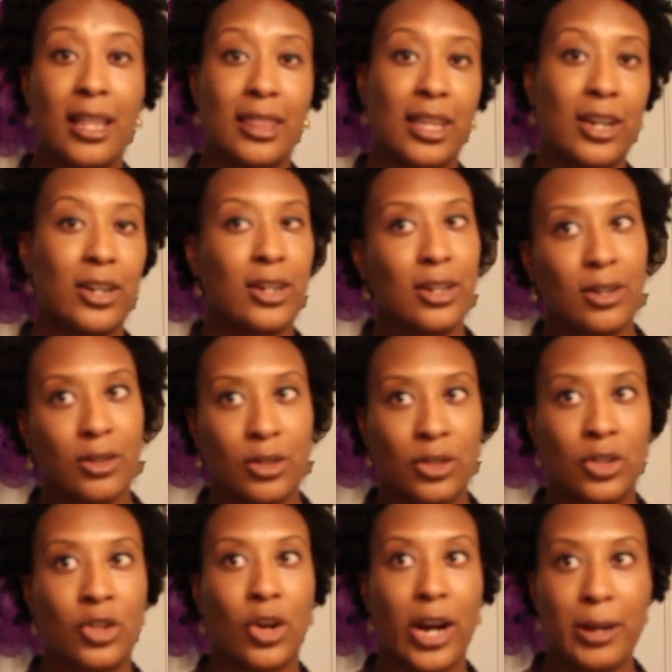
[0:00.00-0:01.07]
They're
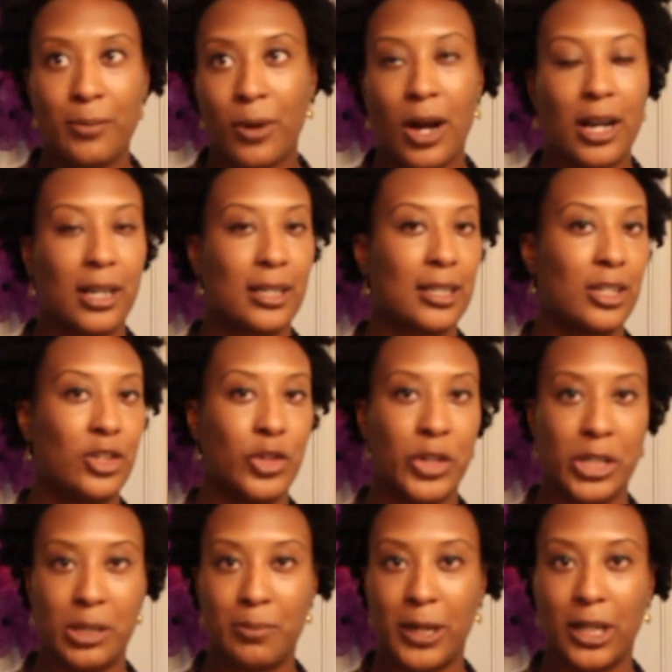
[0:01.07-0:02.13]
great products that you
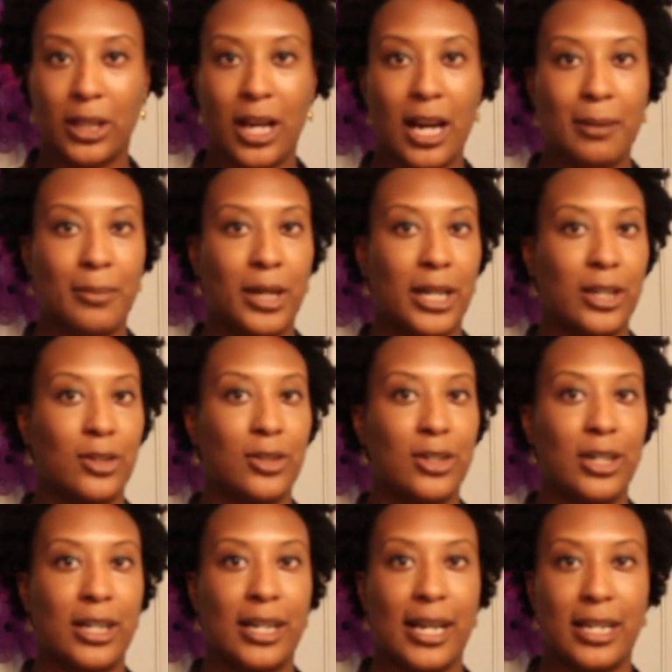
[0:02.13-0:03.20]
can spend a lot of money
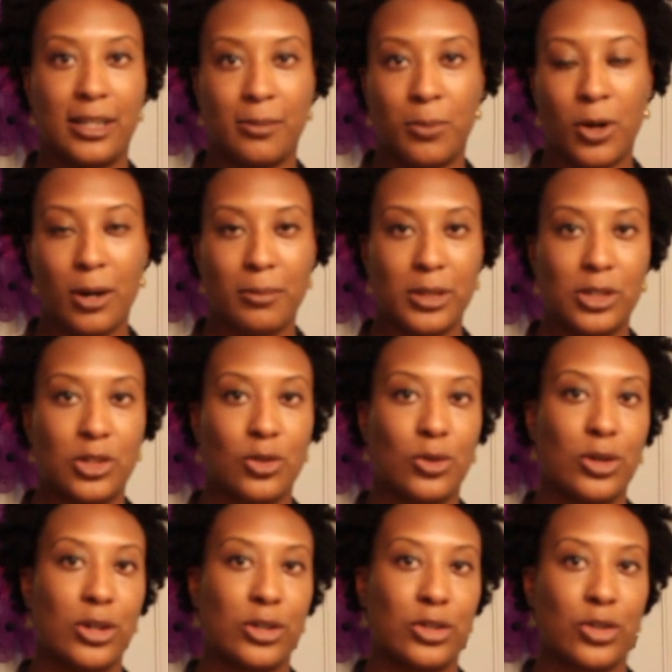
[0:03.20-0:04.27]
on at department
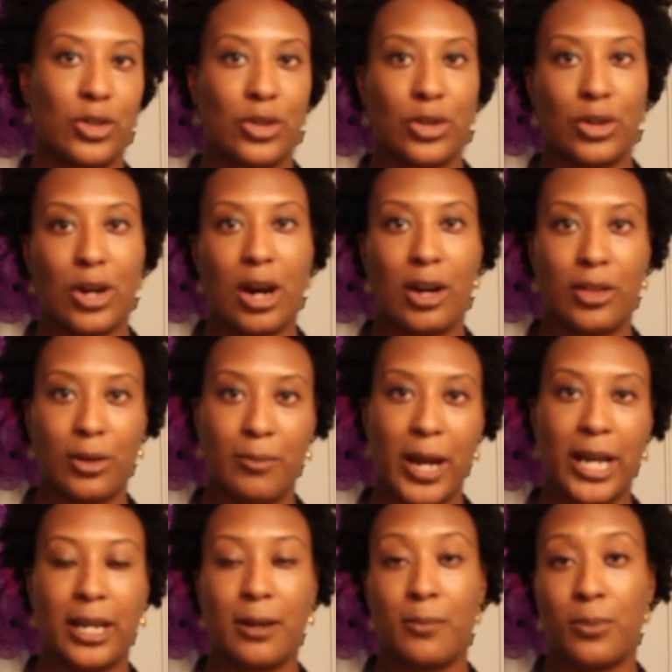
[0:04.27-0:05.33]
stores or other
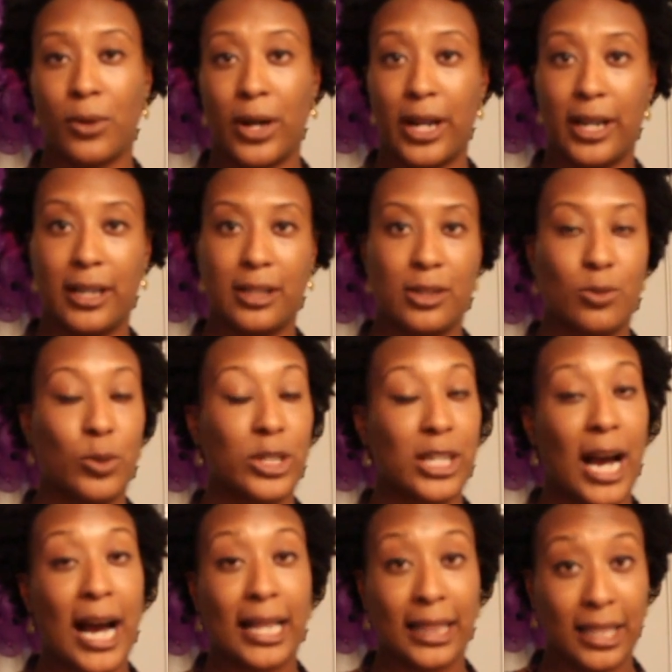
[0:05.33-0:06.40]
makeup brands, which
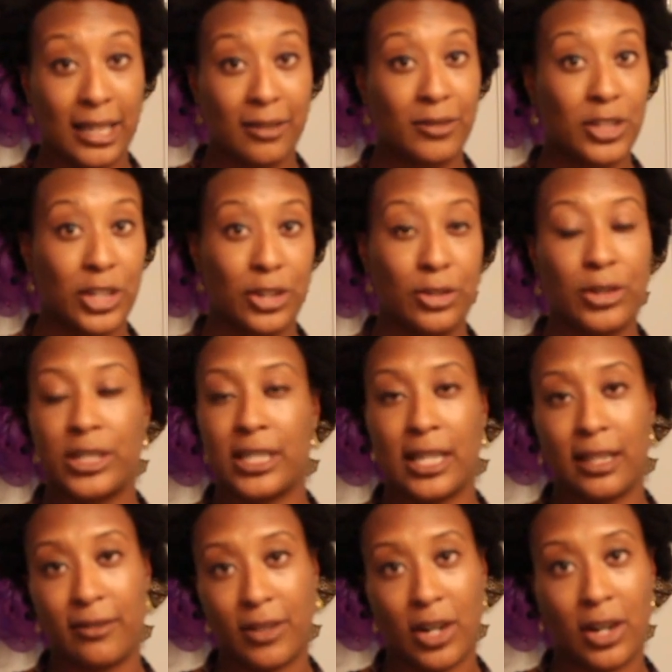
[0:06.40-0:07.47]
I love too because I
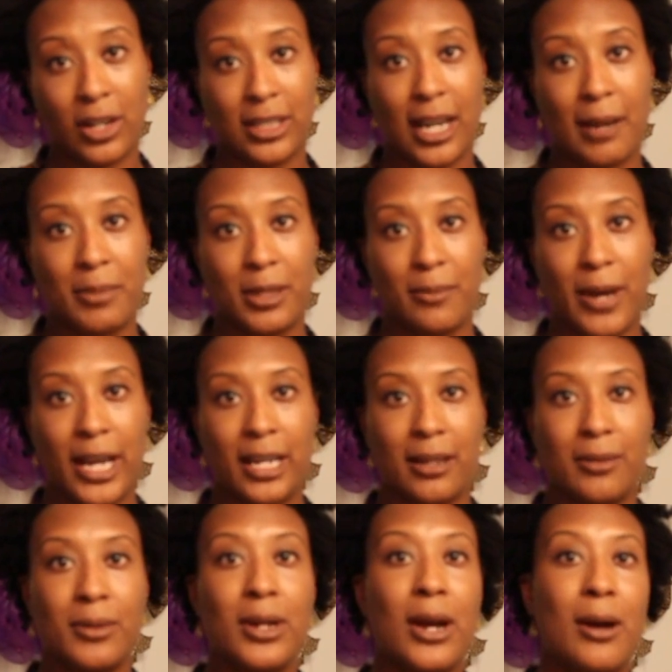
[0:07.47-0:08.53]
love all types of
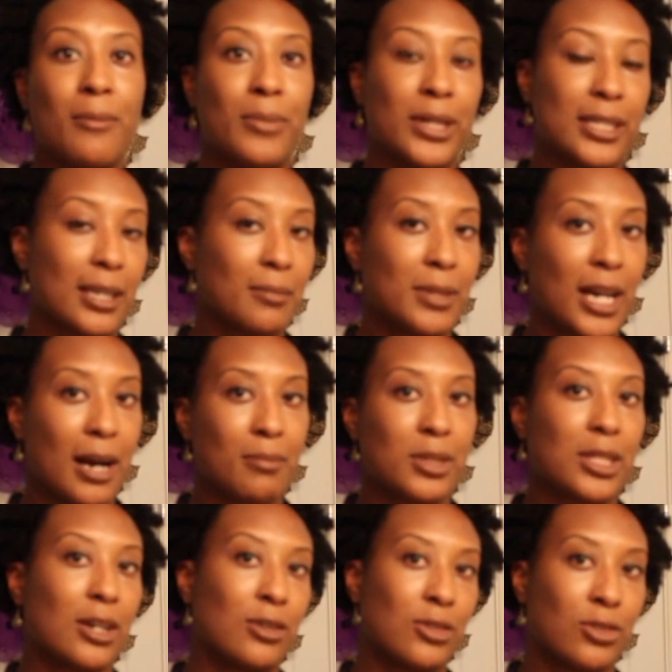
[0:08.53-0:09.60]
makeup, but sometimes
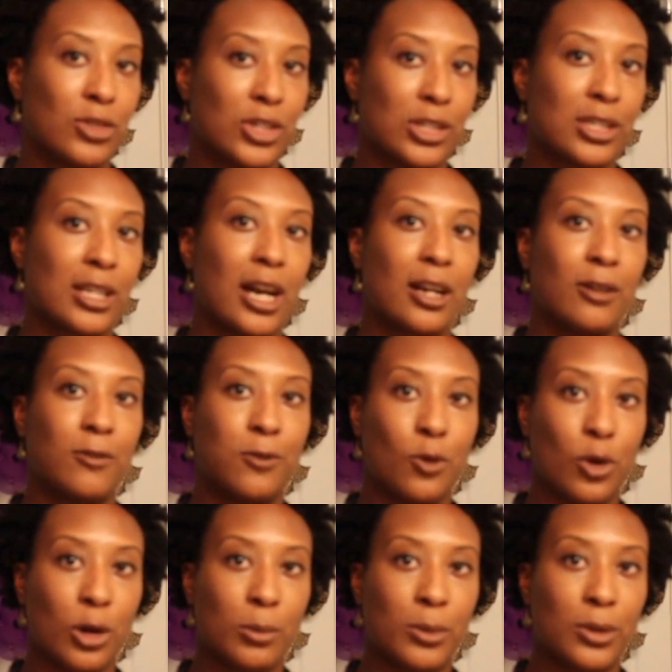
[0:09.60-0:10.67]
those are just not
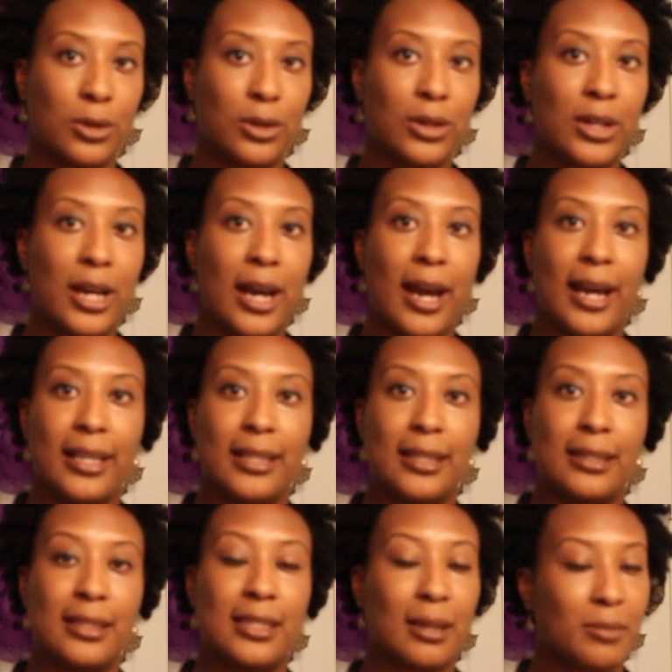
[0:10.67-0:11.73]
affordable,
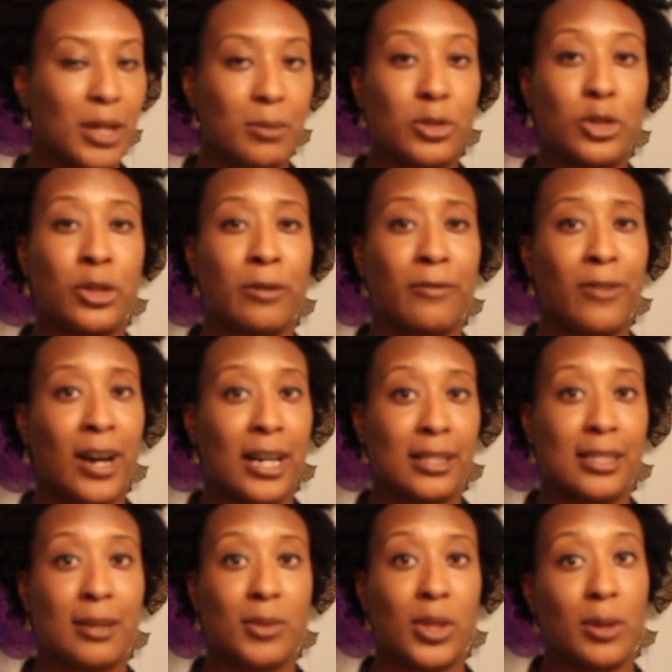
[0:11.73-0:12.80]
and sometimes you can
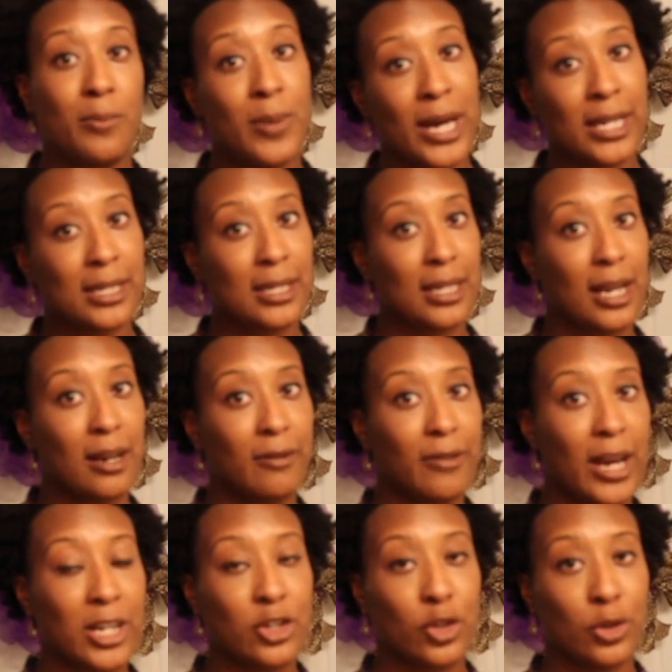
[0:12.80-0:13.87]
find some of the best stuff
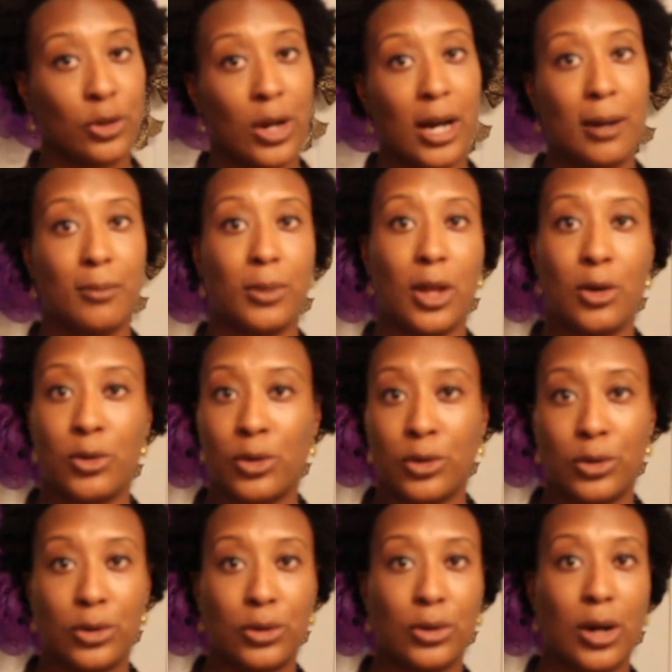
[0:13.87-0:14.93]
at your
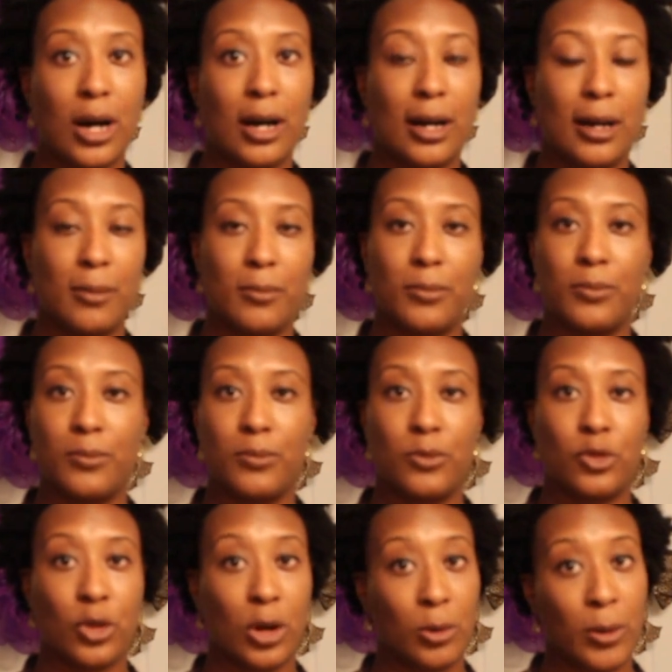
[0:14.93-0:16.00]
local
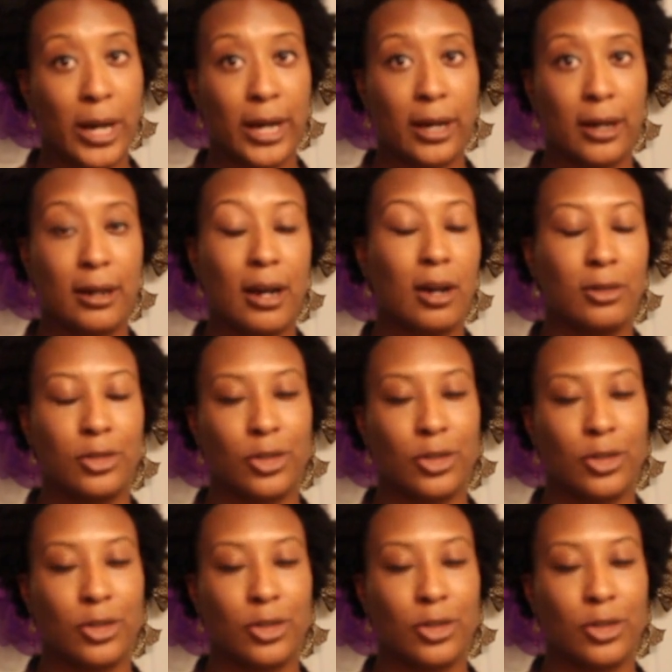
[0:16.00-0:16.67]
drugstore